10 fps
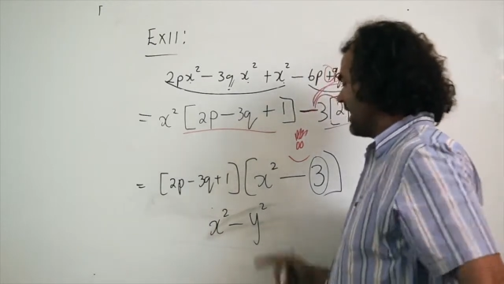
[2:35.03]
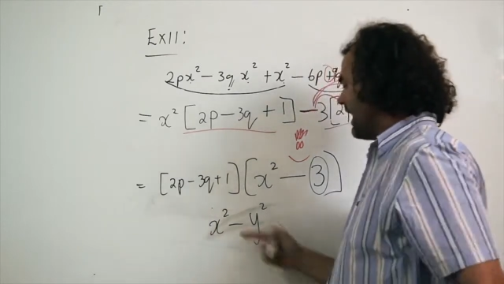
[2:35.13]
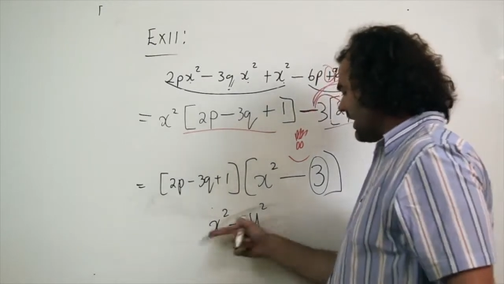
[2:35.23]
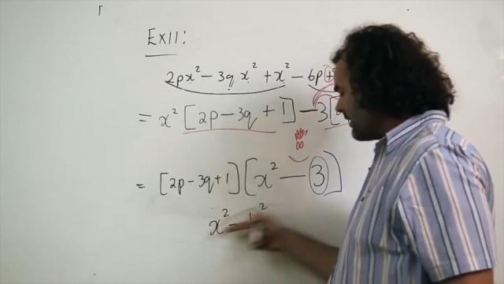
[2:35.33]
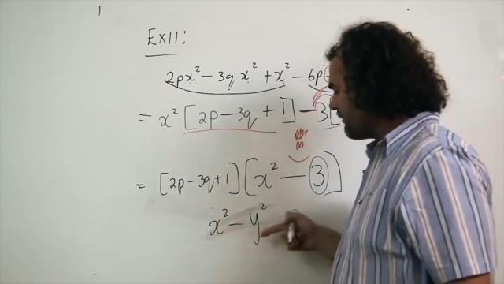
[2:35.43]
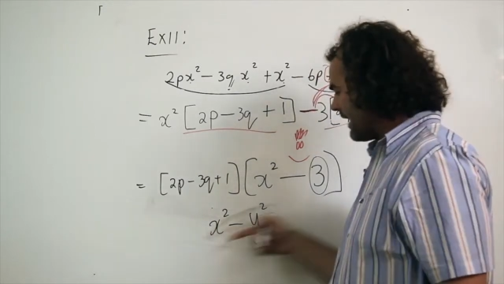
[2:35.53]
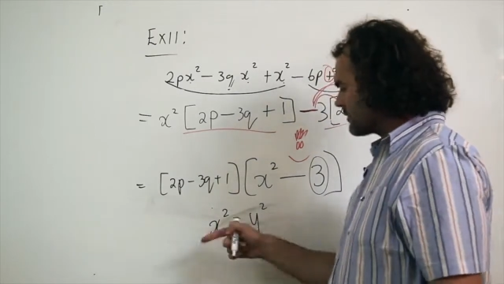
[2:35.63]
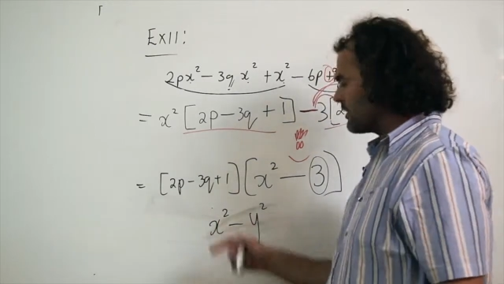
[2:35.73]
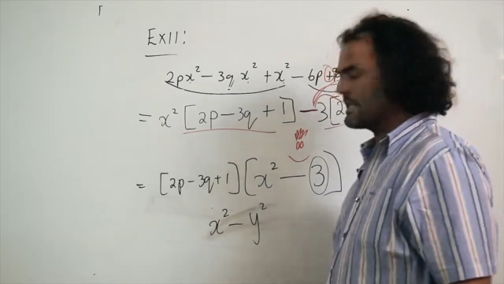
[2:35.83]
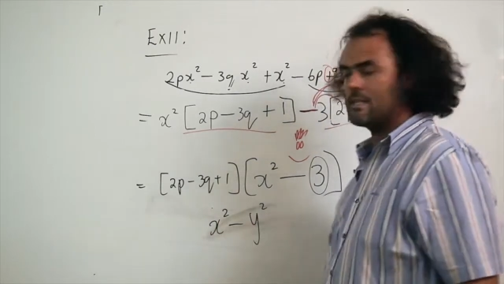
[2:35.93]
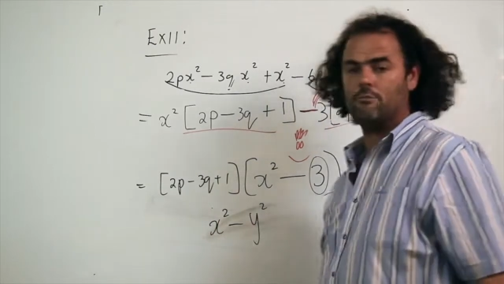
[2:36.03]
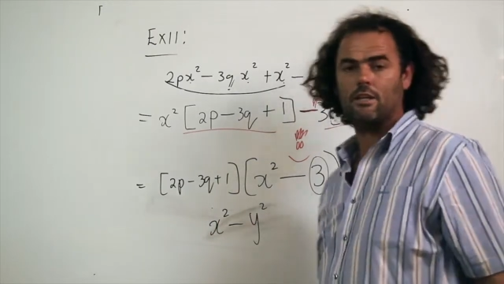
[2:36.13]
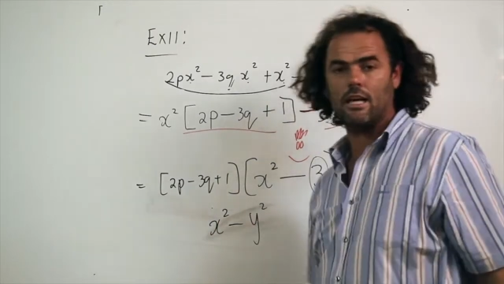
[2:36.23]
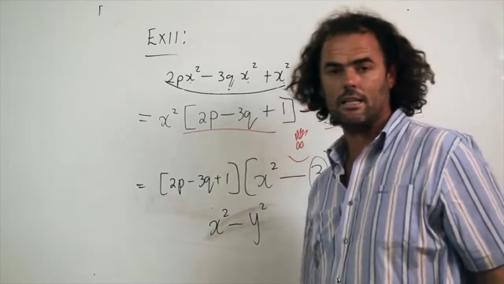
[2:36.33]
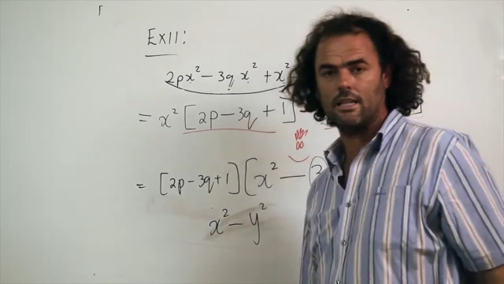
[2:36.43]
How do you factorize something
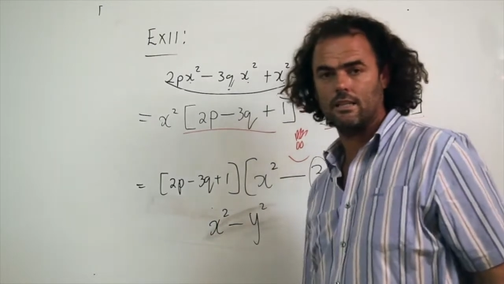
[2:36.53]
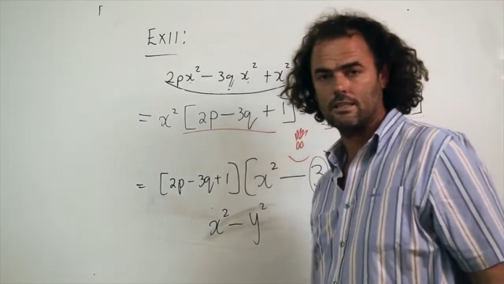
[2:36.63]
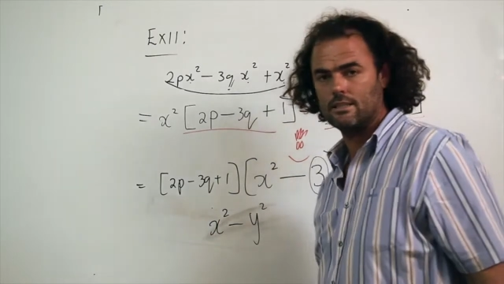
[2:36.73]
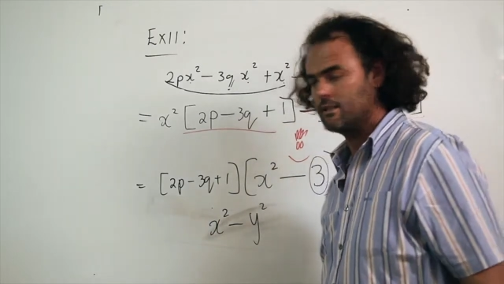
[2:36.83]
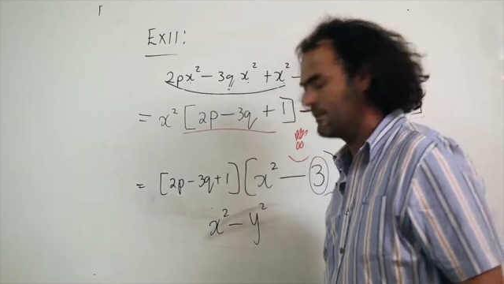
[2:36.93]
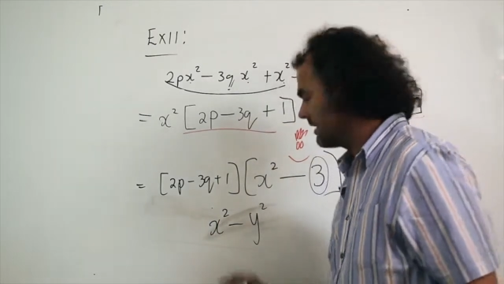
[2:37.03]
like this?